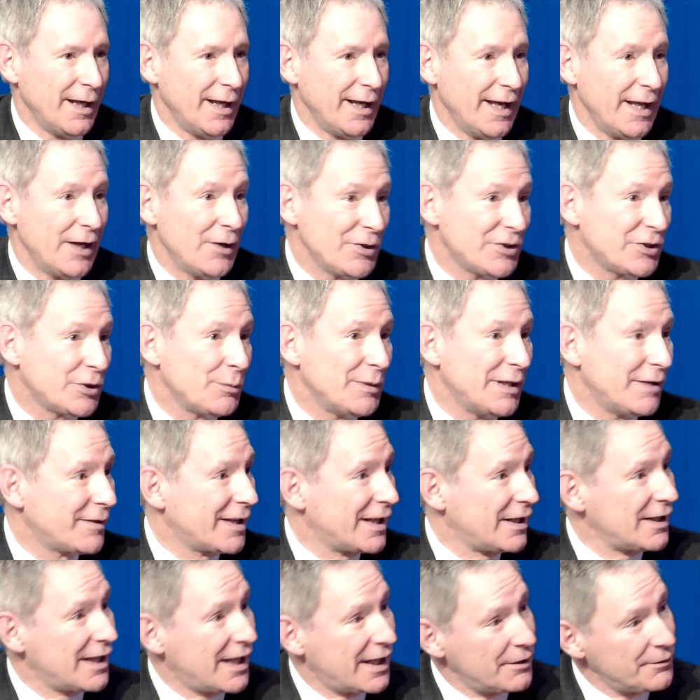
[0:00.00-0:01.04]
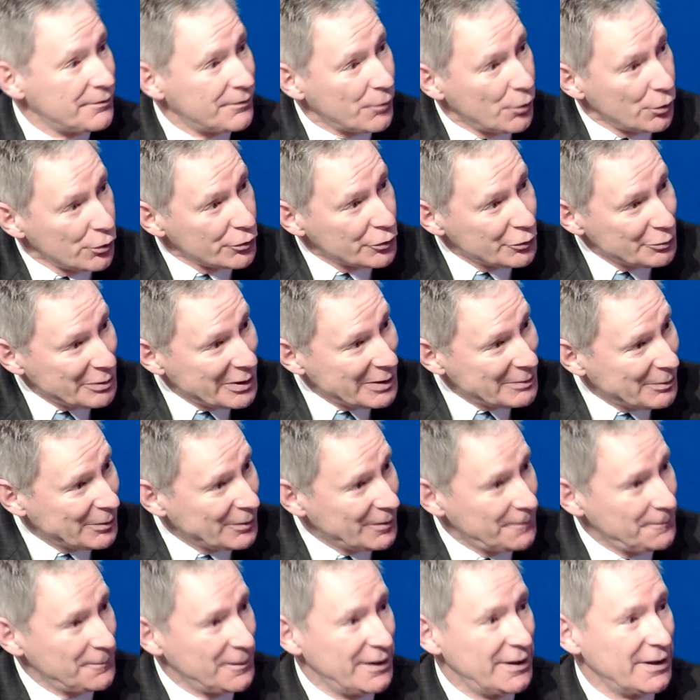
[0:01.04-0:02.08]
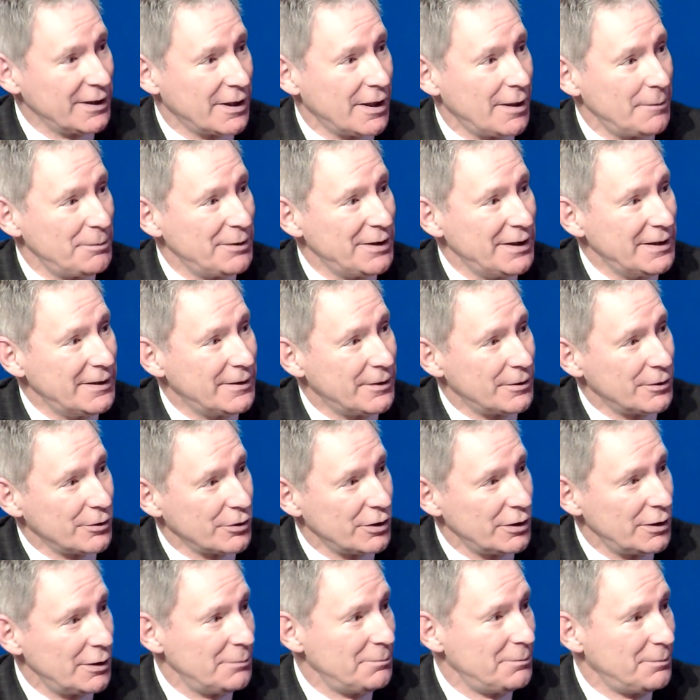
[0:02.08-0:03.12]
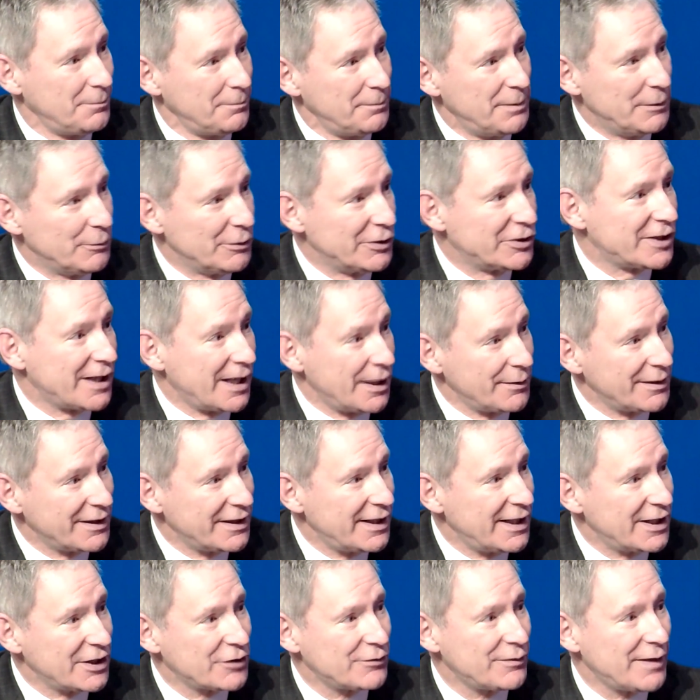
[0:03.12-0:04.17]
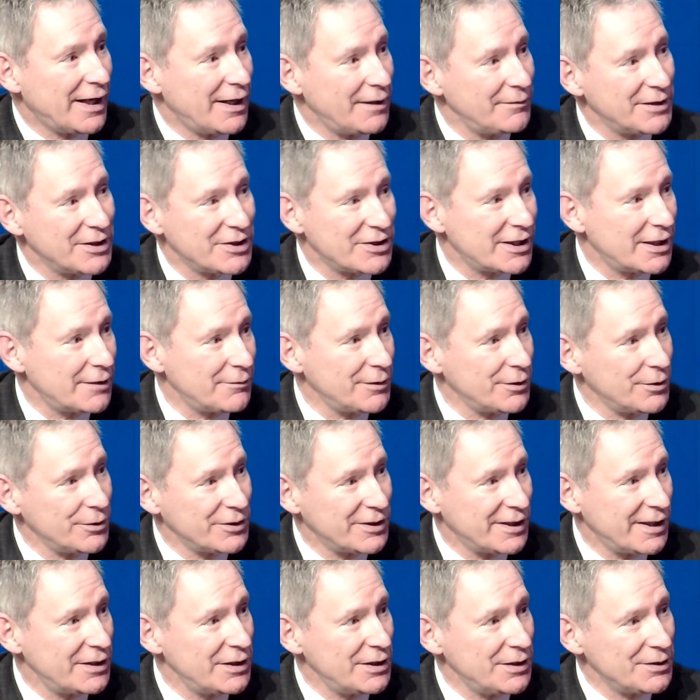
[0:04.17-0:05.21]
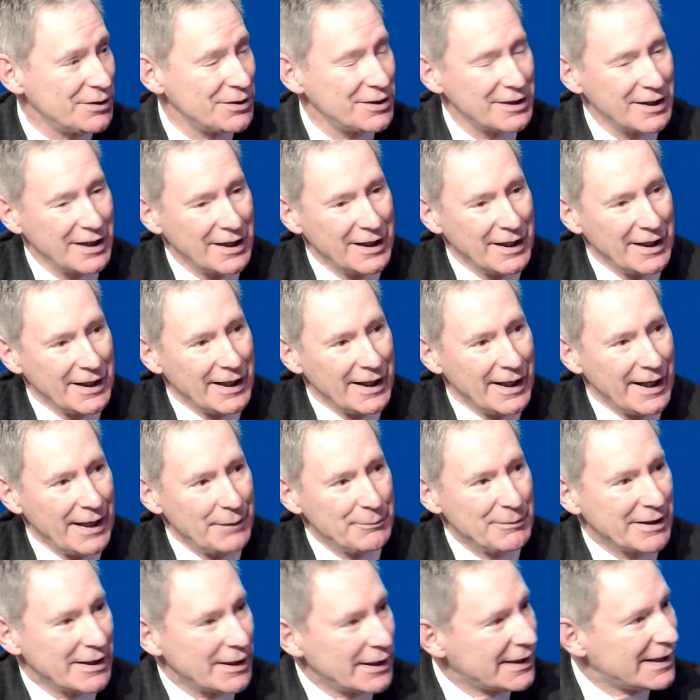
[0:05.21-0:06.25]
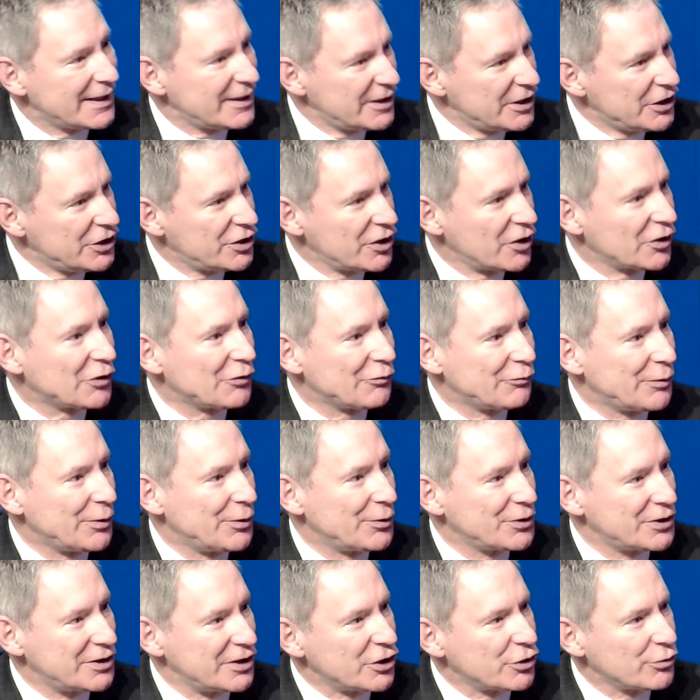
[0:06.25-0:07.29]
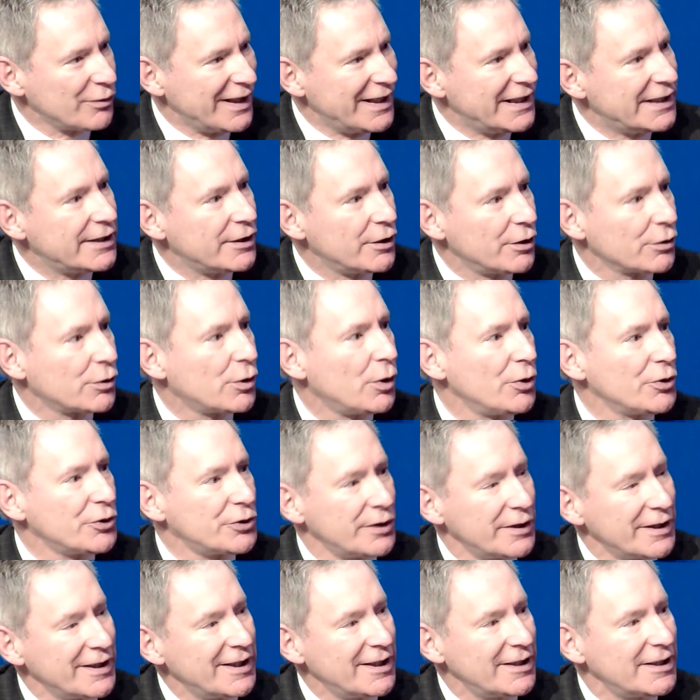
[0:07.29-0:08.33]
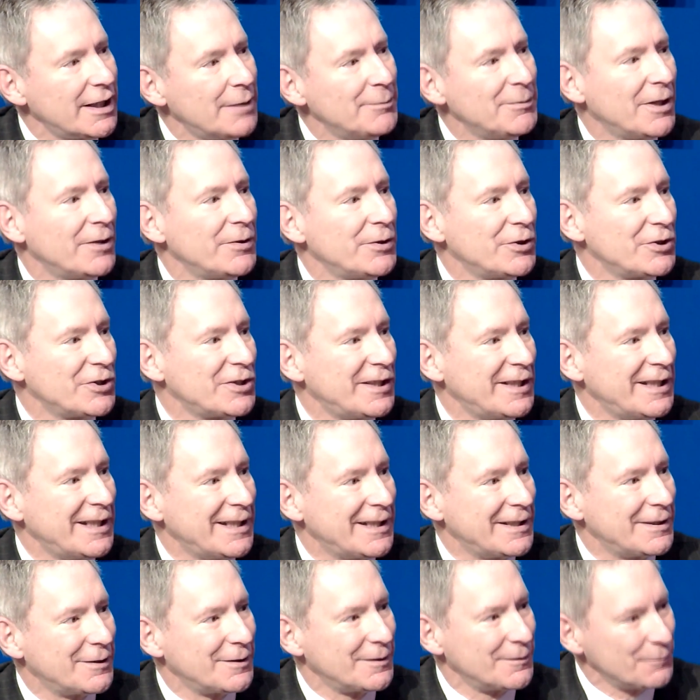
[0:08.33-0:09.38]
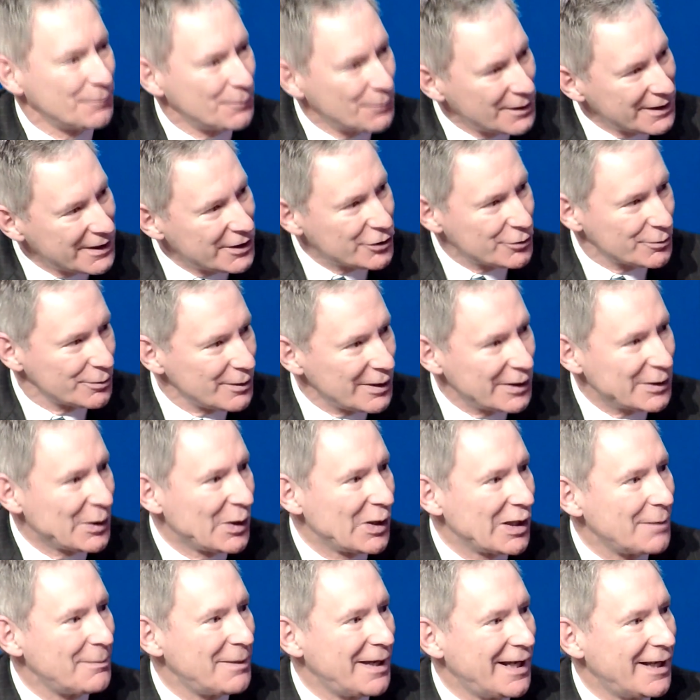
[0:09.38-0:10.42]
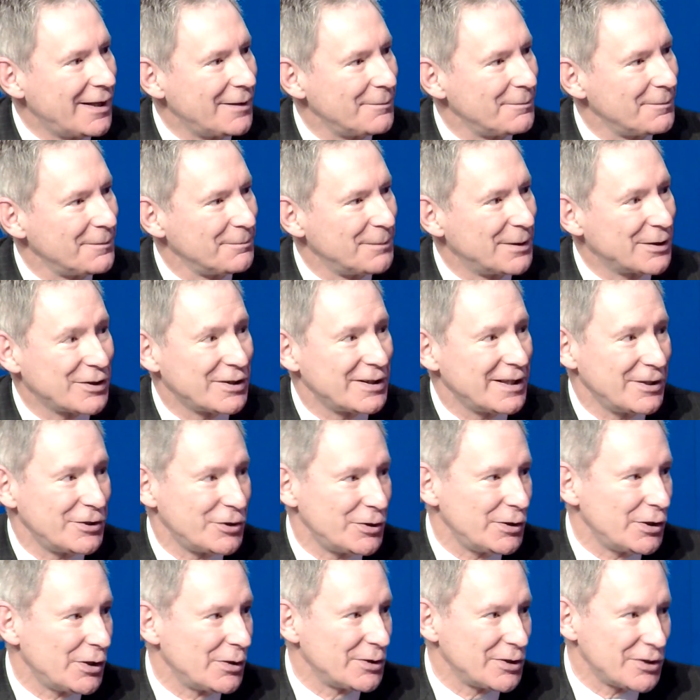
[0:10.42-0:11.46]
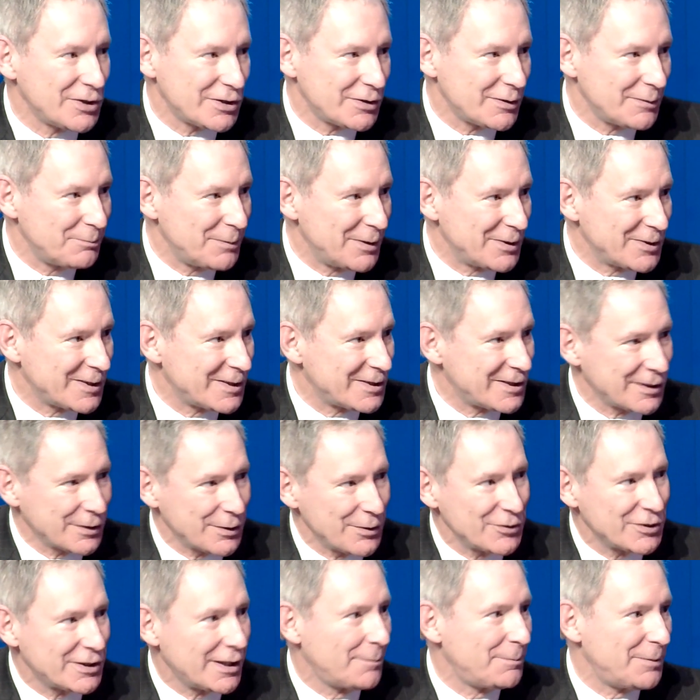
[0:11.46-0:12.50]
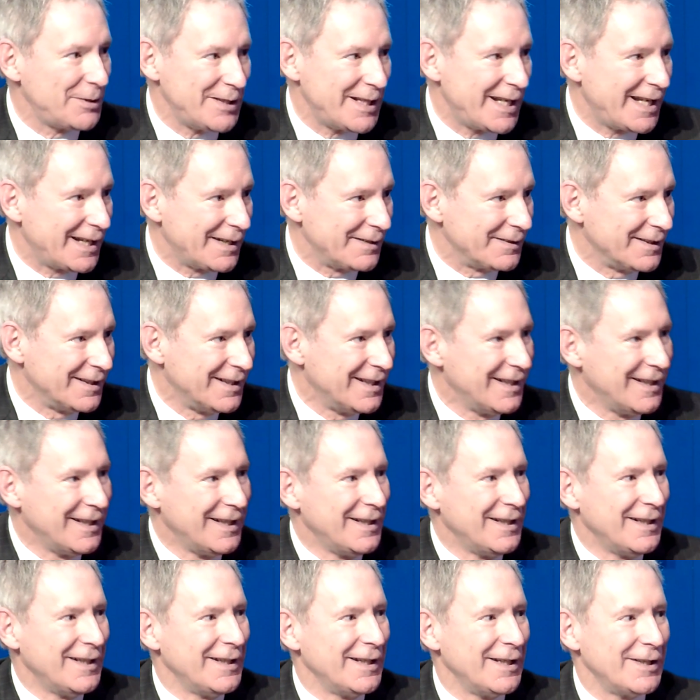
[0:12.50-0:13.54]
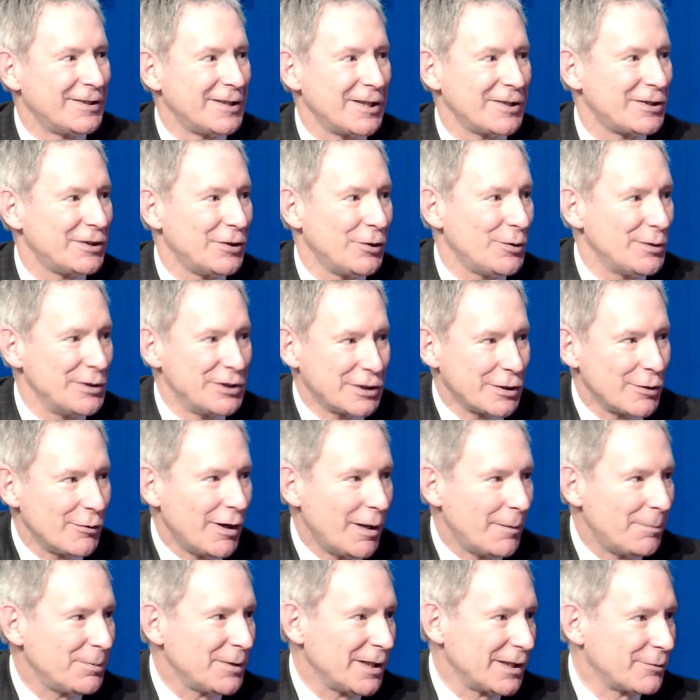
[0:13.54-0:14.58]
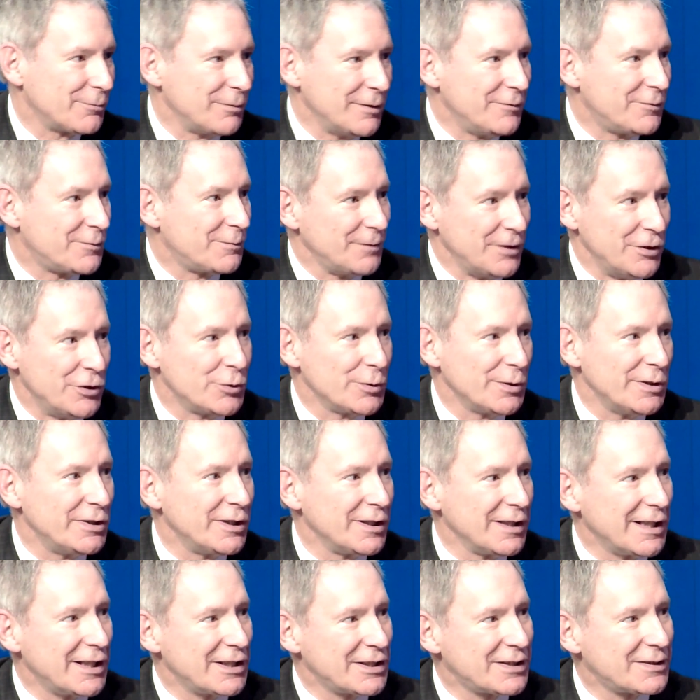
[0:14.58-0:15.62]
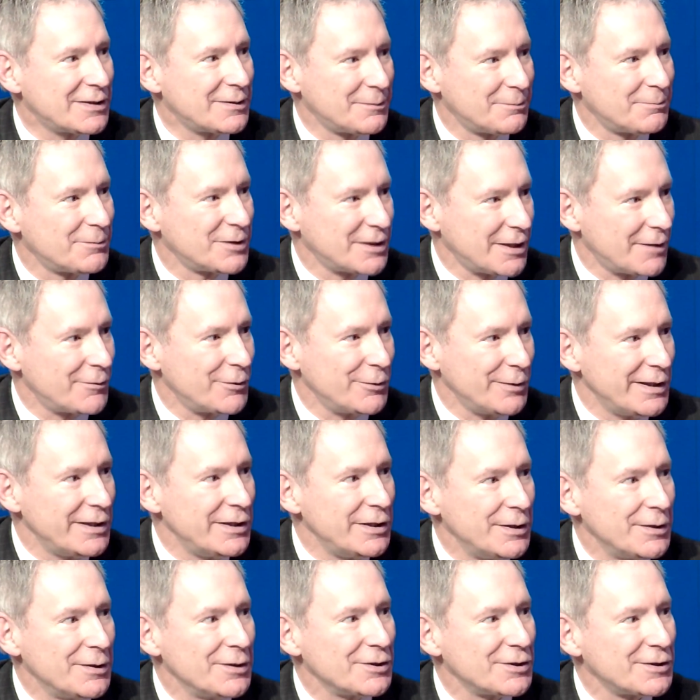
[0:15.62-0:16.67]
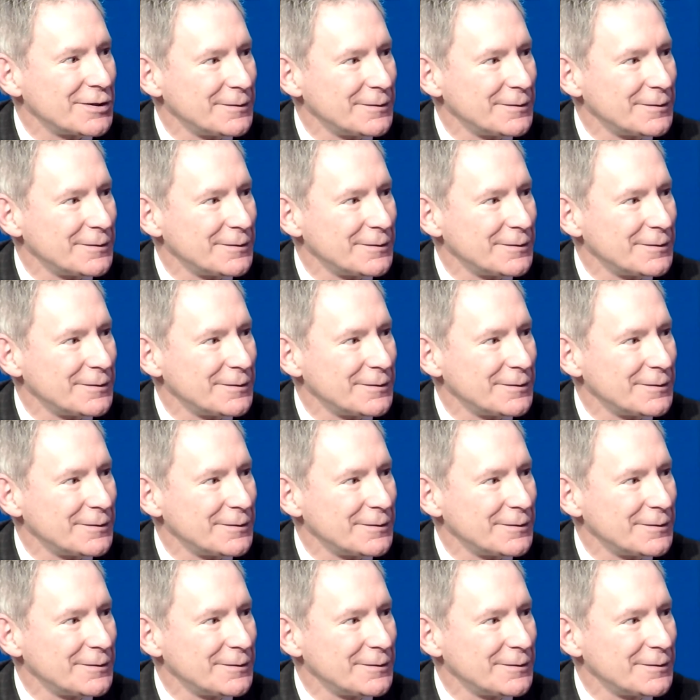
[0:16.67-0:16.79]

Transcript: And also we have got a lot of older people in the company that are going to be retiring in the next 5 to 7 or 10 years. Mm-hmm. And we got to get these younger folks ingrained in our culture to get them to understand what it's really all about. Because as you know, this is a business that goes up and down. Yeah. It doesn't always go up like we've enjoyed the last 7 or 8 years.